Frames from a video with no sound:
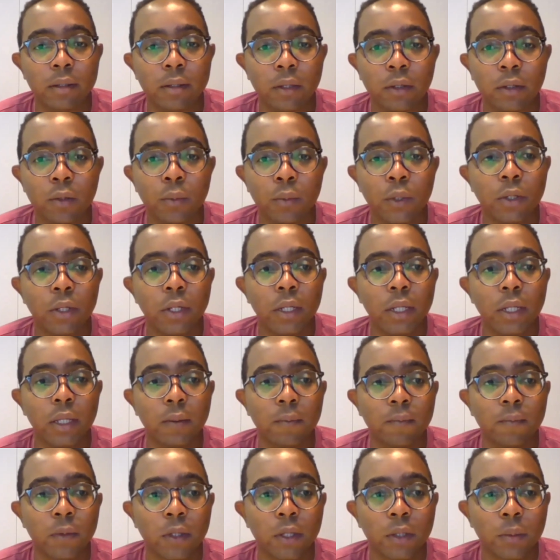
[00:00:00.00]
the community
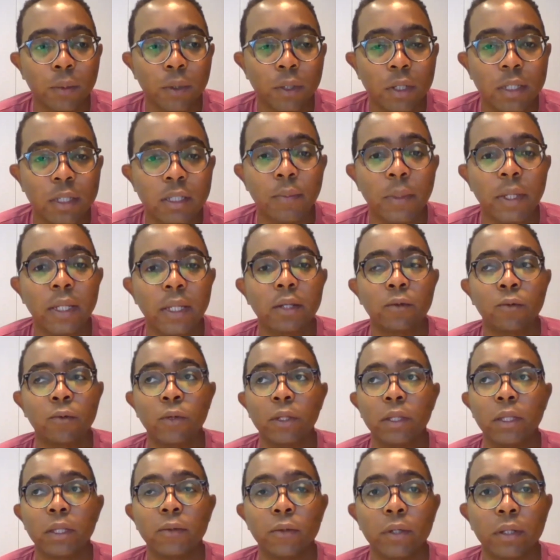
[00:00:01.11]
has made it
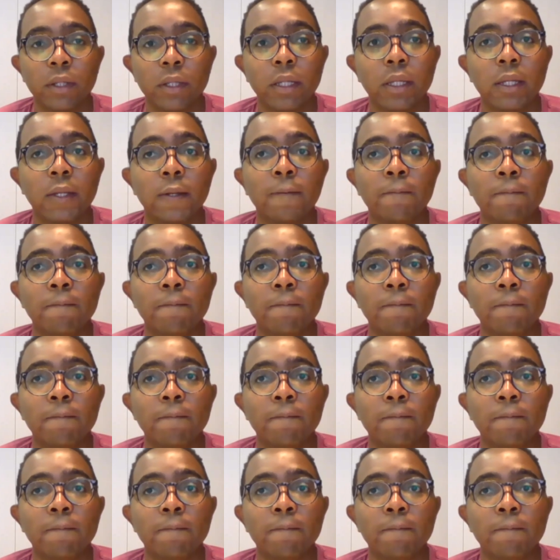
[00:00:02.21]
really,